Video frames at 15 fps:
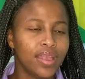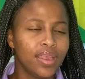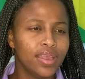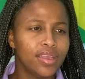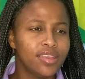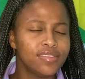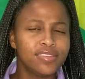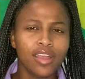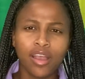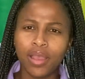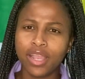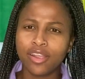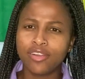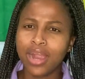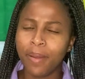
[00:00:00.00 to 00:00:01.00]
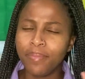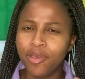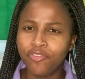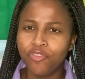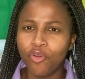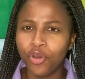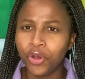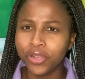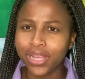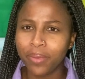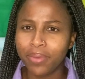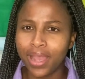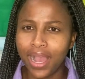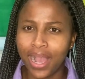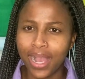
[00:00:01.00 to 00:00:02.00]
So grab the phone out of my
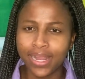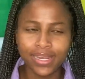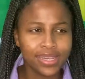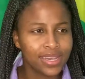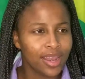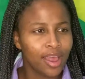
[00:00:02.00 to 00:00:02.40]
hand.